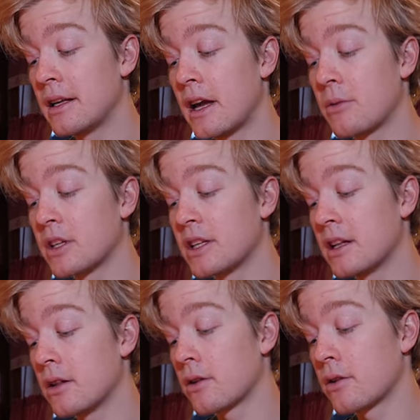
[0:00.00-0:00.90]
yeah, we
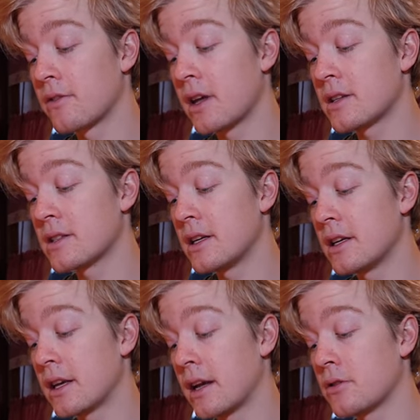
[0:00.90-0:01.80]
did a lot of
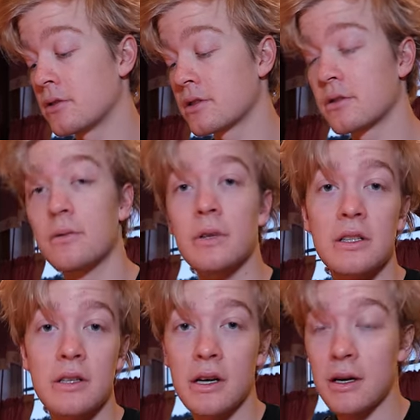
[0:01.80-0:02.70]
testing, and also
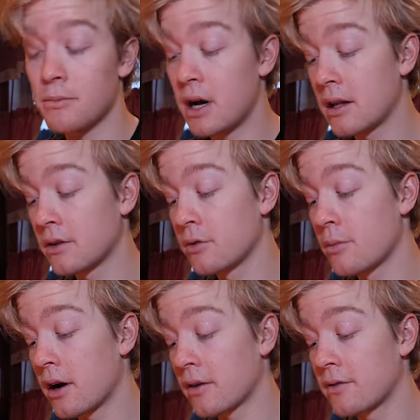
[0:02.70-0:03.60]
with a brand new
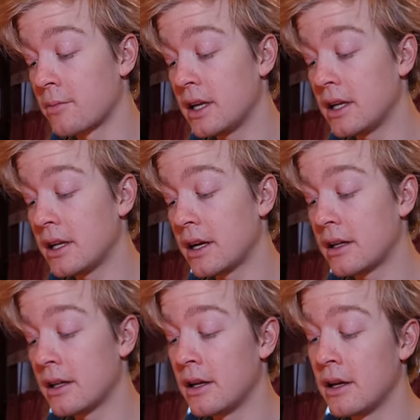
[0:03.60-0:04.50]
bike for me,
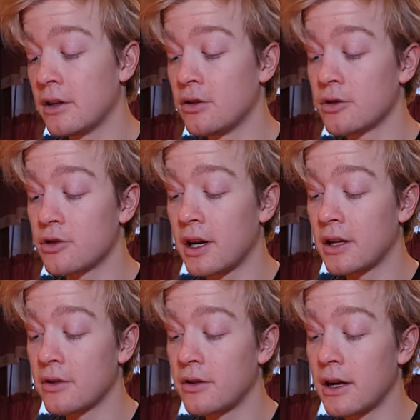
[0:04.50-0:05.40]
and new
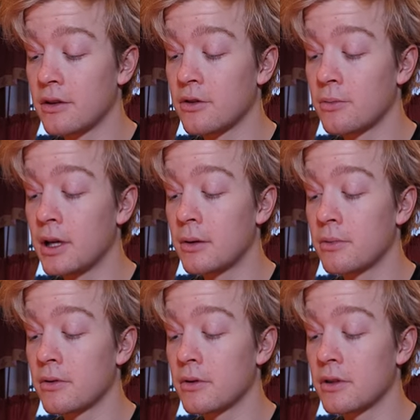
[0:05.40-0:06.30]
trainer and new
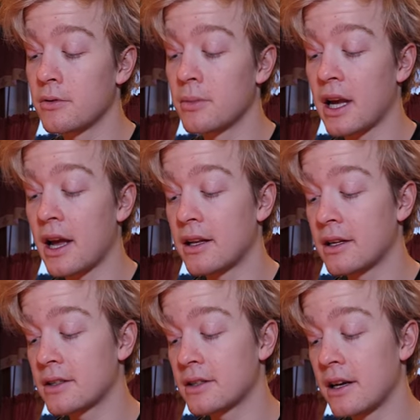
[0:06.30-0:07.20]
people, new
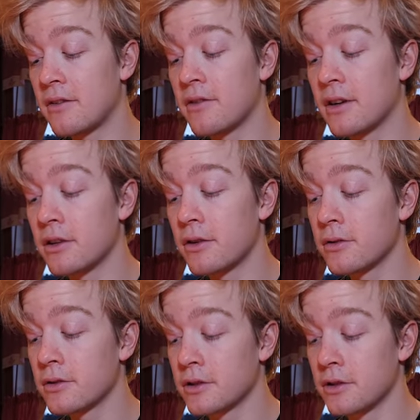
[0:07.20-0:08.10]
mechanics, everything
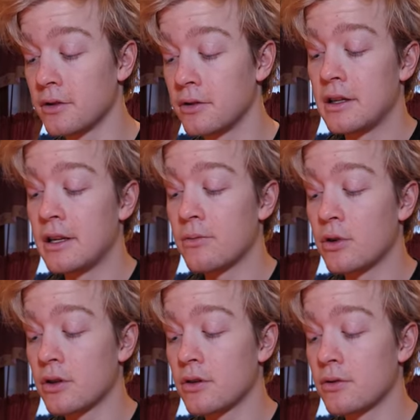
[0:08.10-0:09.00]
new, so didn't
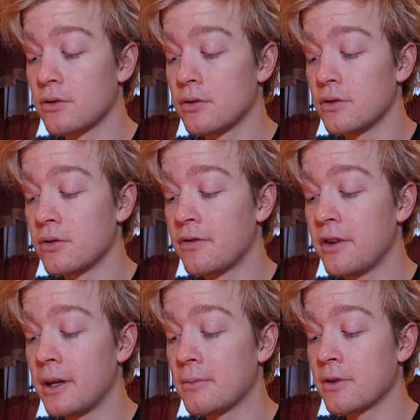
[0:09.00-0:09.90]
want to
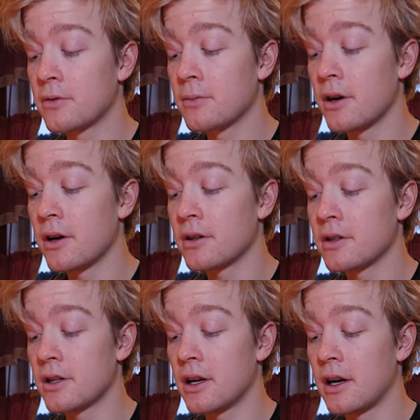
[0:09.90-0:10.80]
film too
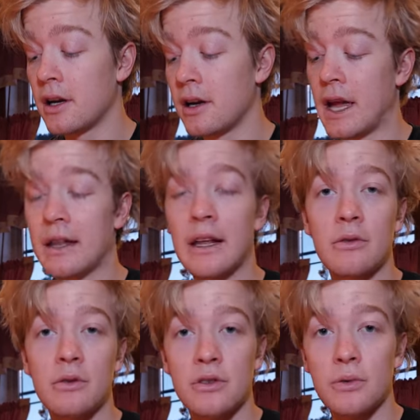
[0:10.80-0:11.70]
much. Yeah,
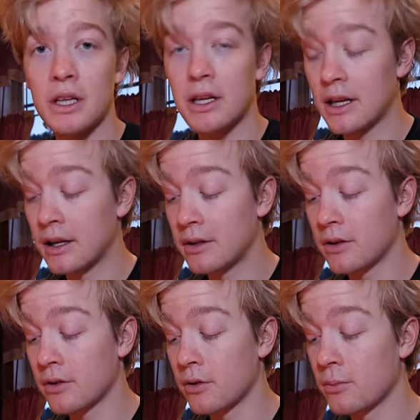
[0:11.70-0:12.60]
that was really
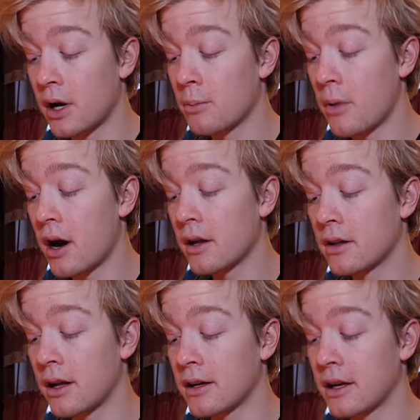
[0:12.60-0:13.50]
not on my
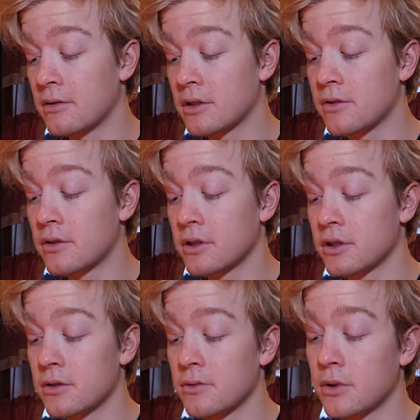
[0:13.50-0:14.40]
mind, like I was
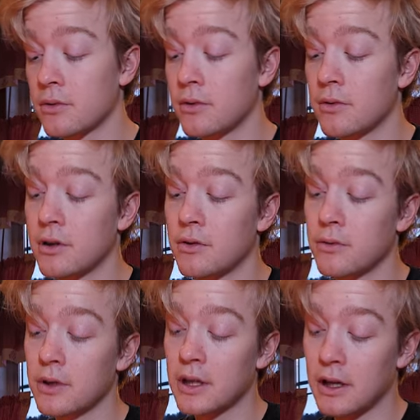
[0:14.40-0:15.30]
focused on what we were
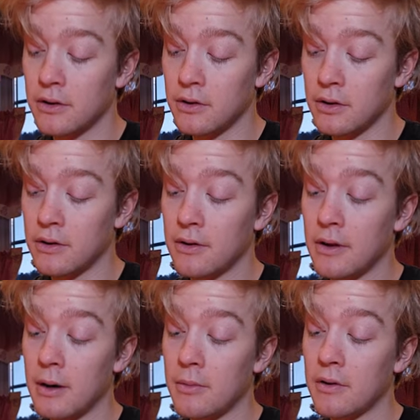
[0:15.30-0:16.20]
doing and not
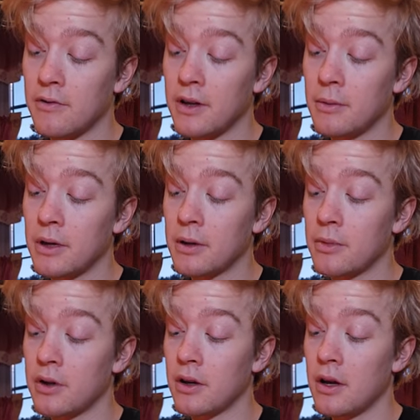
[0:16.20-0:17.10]
about filming.
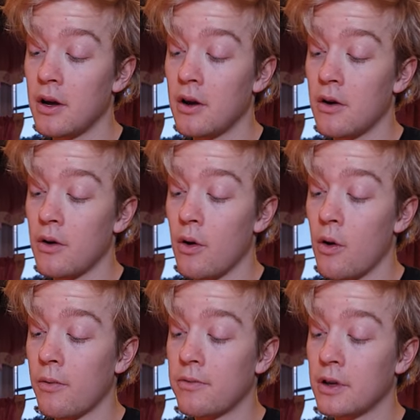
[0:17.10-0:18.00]
But
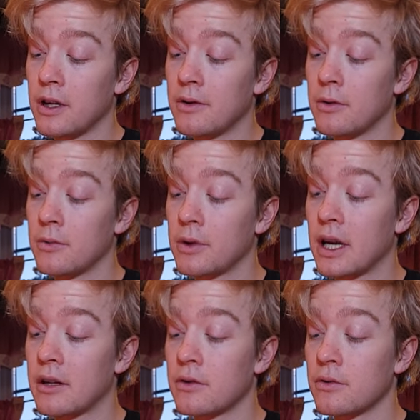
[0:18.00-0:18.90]
hopefully when we
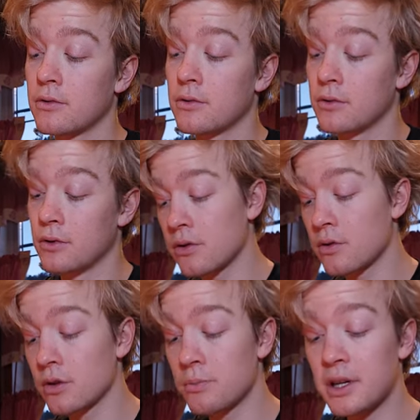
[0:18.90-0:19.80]
get to
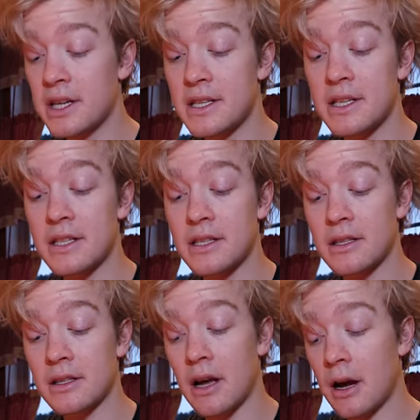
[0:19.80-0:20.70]
the
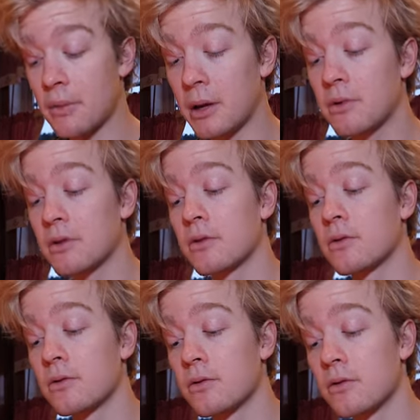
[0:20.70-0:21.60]
pre-season, I'm able
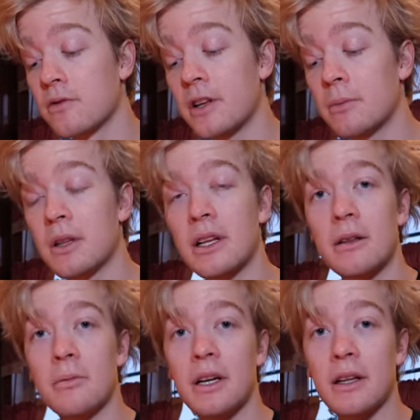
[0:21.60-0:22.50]
to film a
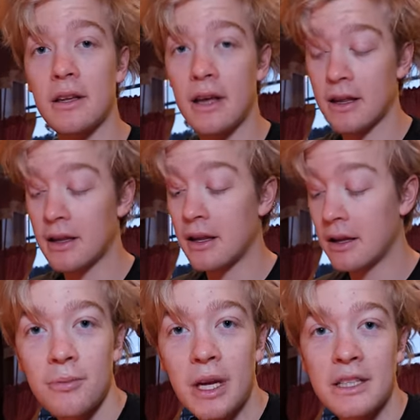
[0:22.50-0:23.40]
little bit and
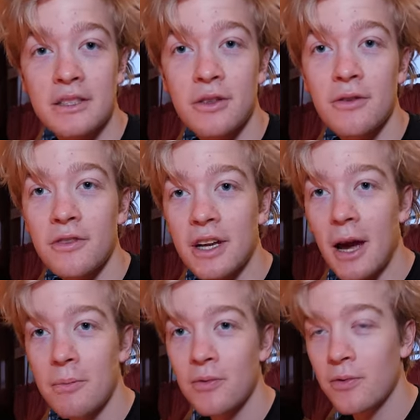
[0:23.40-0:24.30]
make something
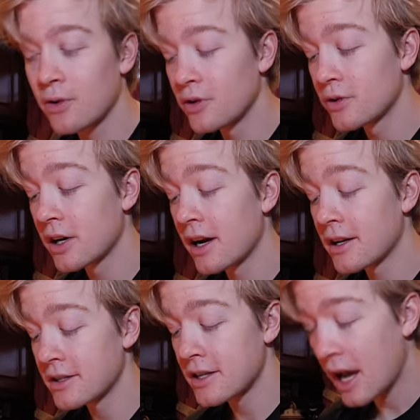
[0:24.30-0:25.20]
happen for you
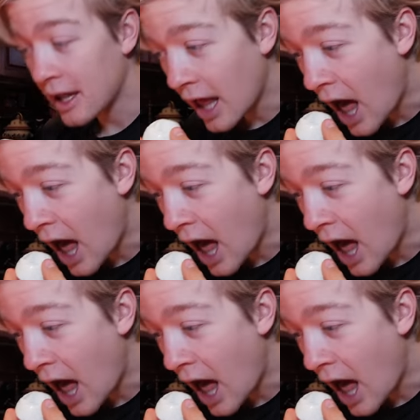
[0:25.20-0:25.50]
guys. And